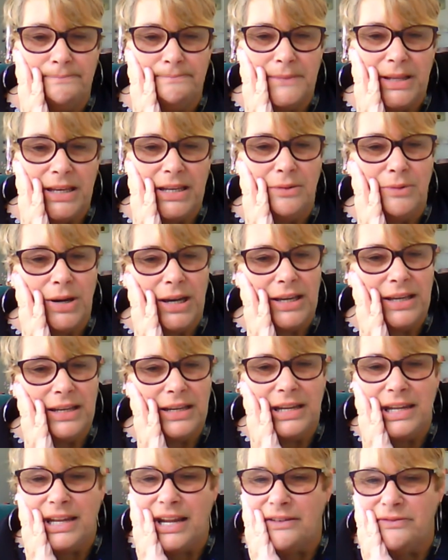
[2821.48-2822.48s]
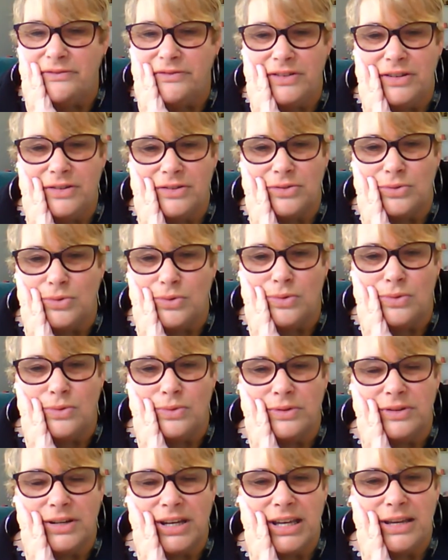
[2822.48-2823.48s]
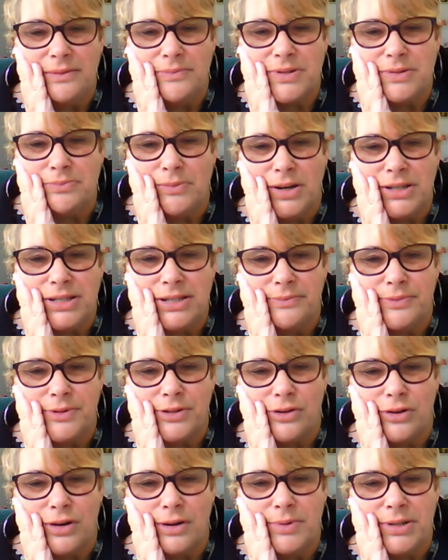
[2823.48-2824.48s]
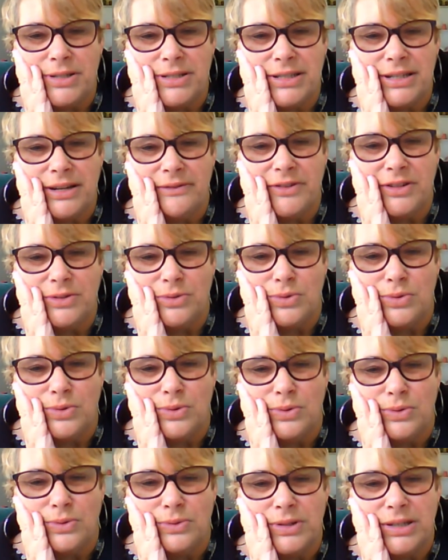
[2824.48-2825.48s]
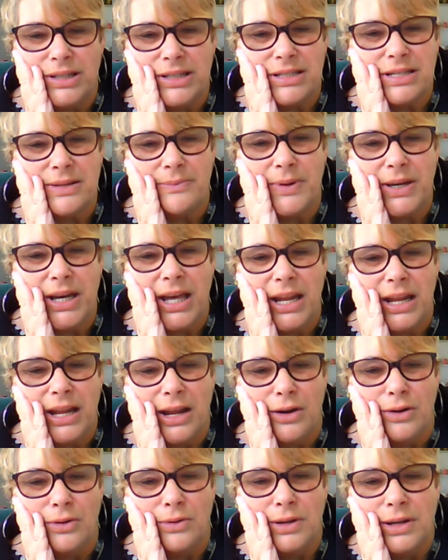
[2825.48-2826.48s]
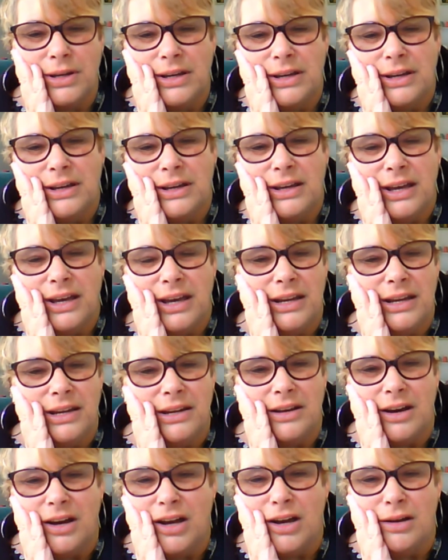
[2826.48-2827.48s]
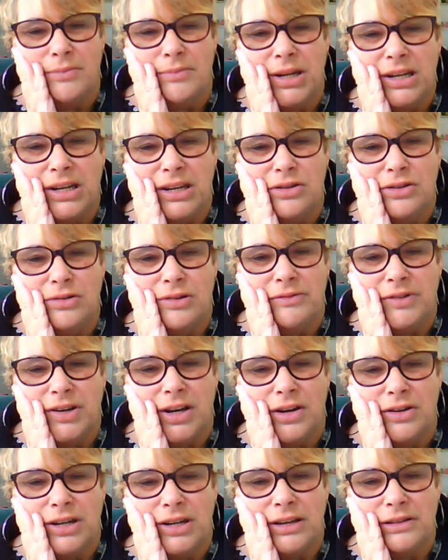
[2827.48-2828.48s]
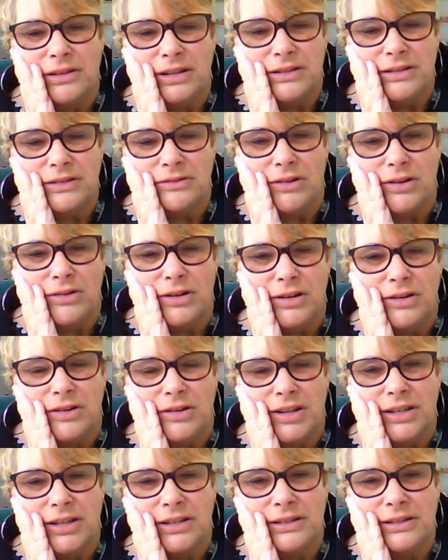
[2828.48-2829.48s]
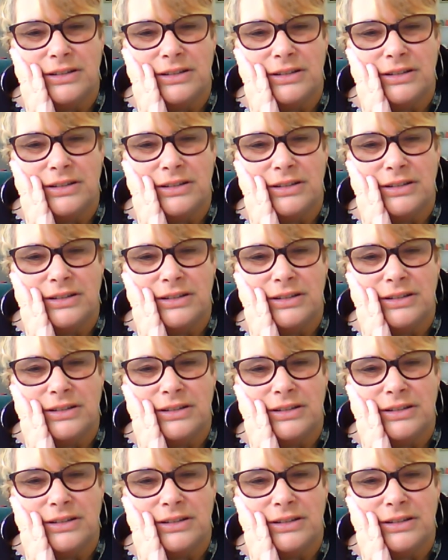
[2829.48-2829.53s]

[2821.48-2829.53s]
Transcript: Anyway, love yous all heaps, my subscribers. Love you all, and it's a big hello. And I hope none of you ever go down this road either.